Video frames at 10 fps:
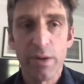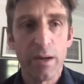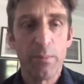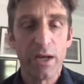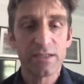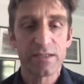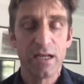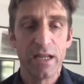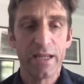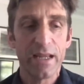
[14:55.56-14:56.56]

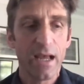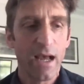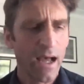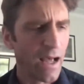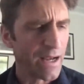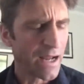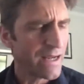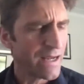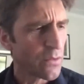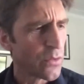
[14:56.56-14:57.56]
Personally, and I
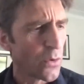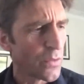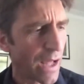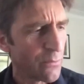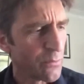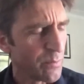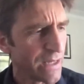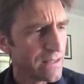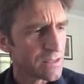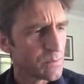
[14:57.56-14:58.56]
never thought I would
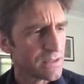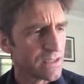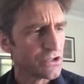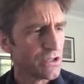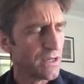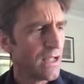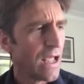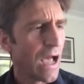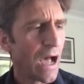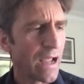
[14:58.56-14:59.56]
be in this position,
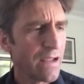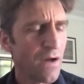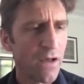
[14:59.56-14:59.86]
I